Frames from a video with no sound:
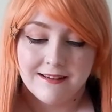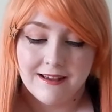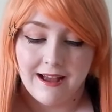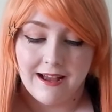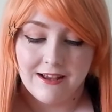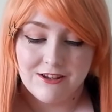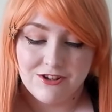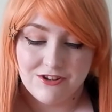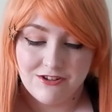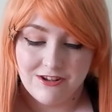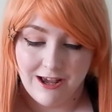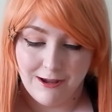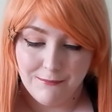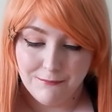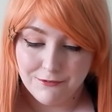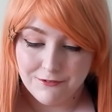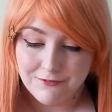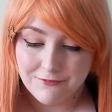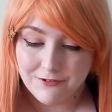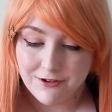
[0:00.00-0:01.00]
As you
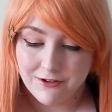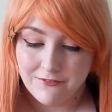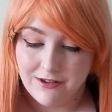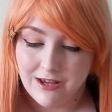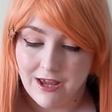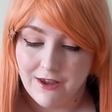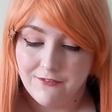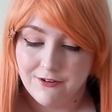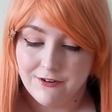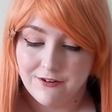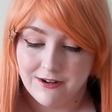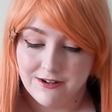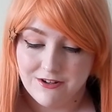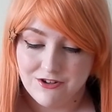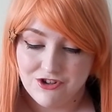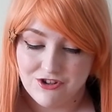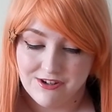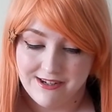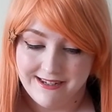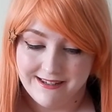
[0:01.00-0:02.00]
tumble through the overgrown
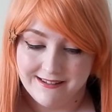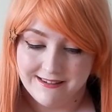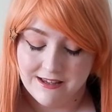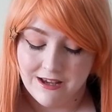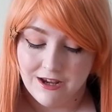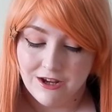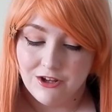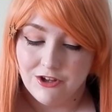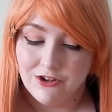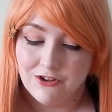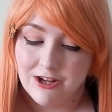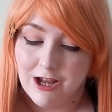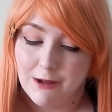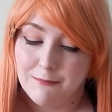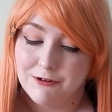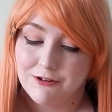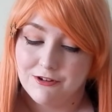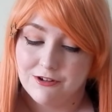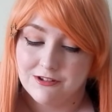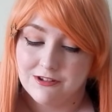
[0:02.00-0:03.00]
trees, you come
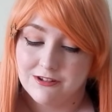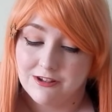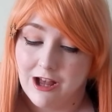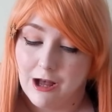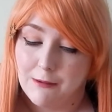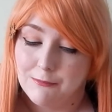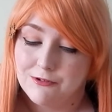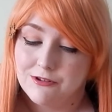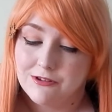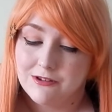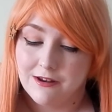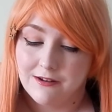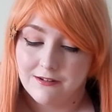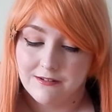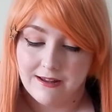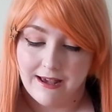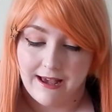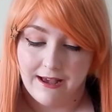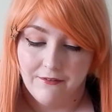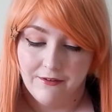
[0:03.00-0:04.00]
across a cobblestone
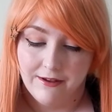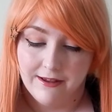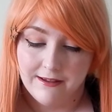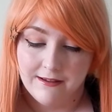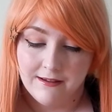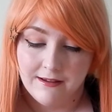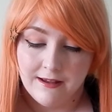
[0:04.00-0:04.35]
tower.